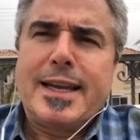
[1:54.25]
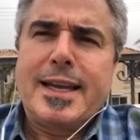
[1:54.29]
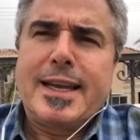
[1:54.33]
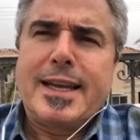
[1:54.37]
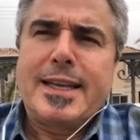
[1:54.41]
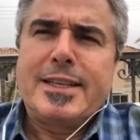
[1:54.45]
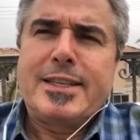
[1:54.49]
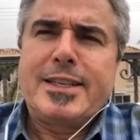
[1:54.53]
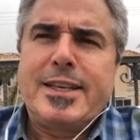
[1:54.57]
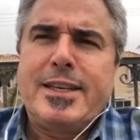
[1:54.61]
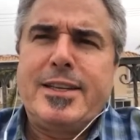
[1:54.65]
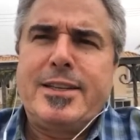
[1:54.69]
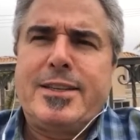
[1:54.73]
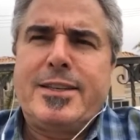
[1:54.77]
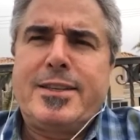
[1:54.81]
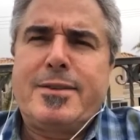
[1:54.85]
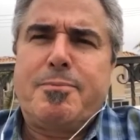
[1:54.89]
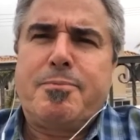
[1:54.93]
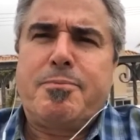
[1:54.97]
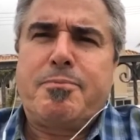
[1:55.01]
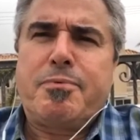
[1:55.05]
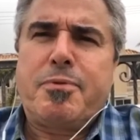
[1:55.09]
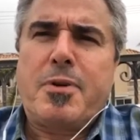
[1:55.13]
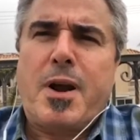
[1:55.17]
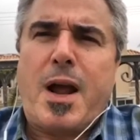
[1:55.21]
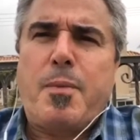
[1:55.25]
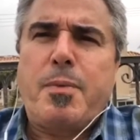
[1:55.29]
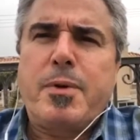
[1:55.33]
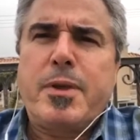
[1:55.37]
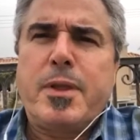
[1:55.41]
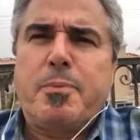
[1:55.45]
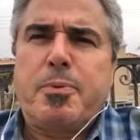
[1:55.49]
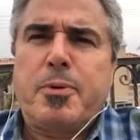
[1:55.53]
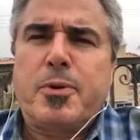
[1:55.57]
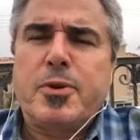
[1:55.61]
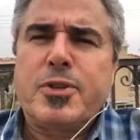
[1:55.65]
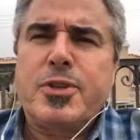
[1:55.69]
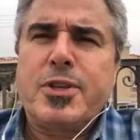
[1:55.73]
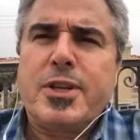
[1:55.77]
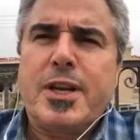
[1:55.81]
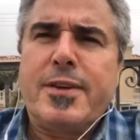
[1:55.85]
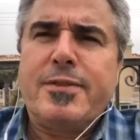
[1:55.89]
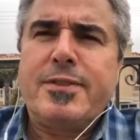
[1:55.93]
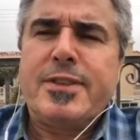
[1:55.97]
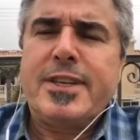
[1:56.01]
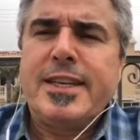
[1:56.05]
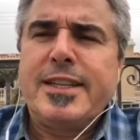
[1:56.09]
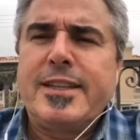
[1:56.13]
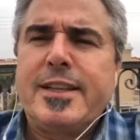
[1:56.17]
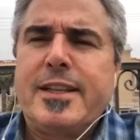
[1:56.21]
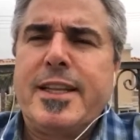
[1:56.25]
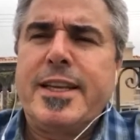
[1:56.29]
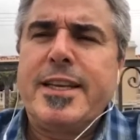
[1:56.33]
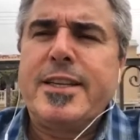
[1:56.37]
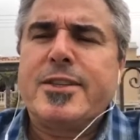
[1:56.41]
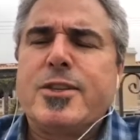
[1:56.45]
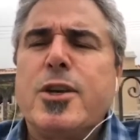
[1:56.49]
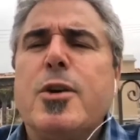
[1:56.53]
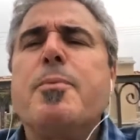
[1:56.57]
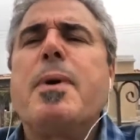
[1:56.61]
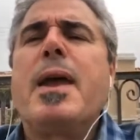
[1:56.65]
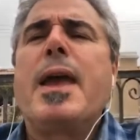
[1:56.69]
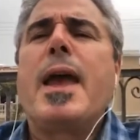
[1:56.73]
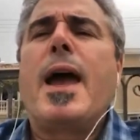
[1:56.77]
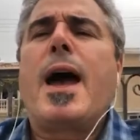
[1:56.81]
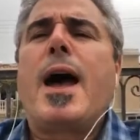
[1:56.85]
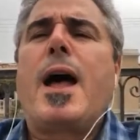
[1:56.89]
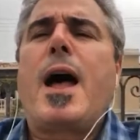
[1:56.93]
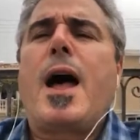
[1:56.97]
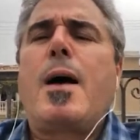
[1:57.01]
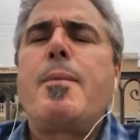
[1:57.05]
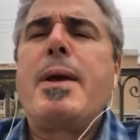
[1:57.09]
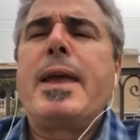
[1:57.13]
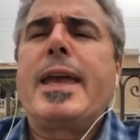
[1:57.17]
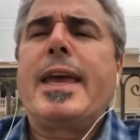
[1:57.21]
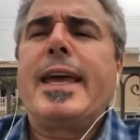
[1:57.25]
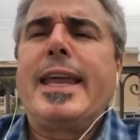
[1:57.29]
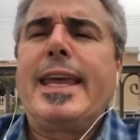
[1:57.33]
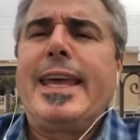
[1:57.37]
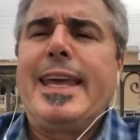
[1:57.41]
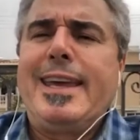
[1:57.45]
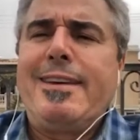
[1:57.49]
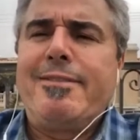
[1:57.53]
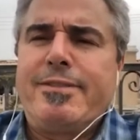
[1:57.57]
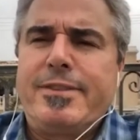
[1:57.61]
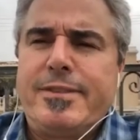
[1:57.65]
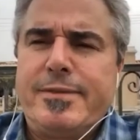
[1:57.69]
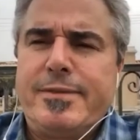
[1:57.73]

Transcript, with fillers: she's probably the person I've seen the least. So I'll make it Eve.